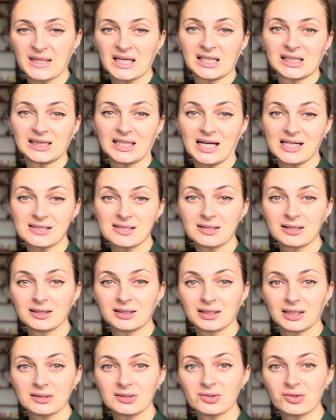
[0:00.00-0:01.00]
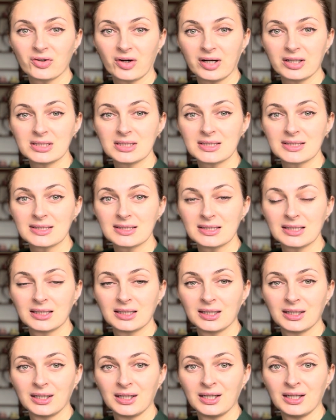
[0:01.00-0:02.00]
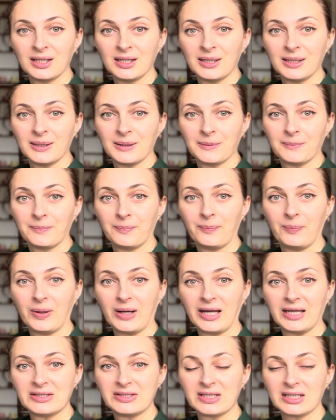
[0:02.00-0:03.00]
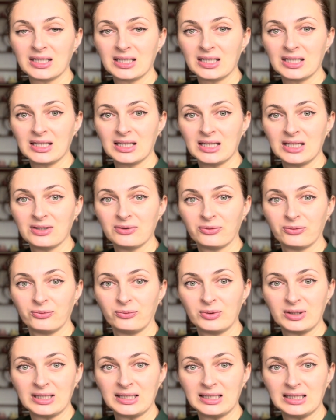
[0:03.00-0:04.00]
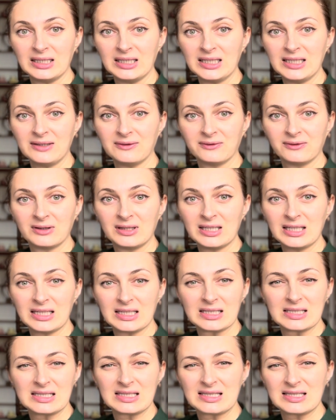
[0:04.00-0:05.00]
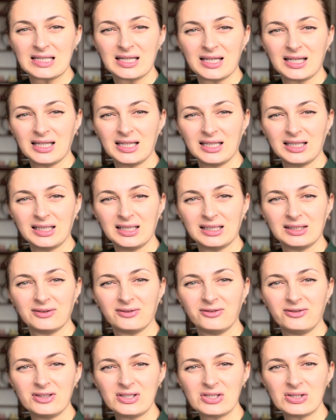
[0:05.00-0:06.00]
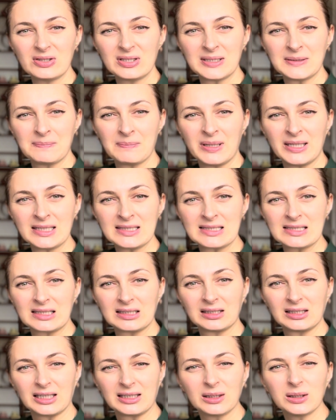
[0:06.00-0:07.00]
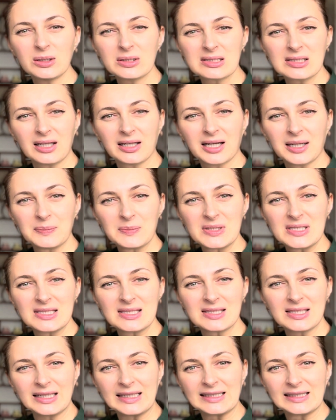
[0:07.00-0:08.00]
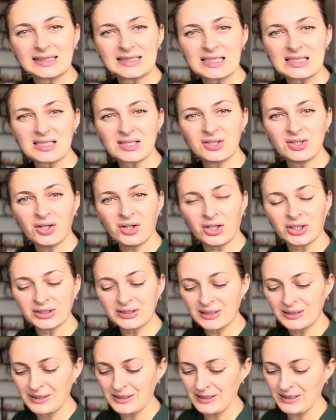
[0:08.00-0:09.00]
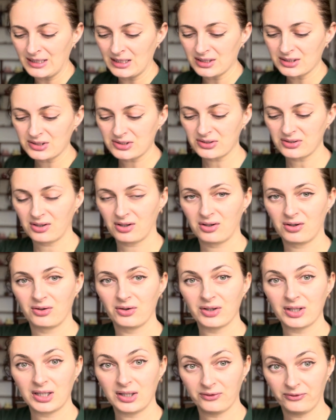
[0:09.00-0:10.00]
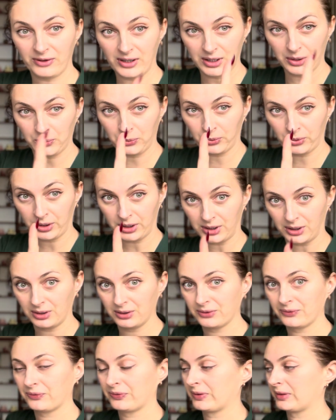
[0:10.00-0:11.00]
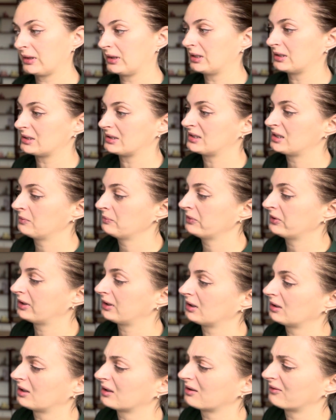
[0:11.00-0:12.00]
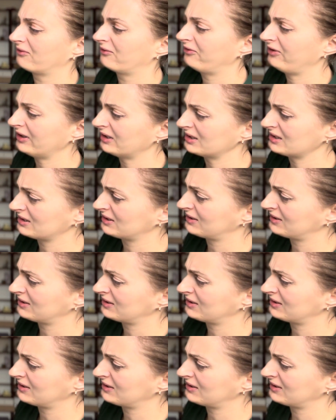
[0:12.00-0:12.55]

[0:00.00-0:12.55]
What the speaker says: classic cut dress. But if we leave this, it visually makes it looks like a mistake, does it not? So if I were, there's something like a very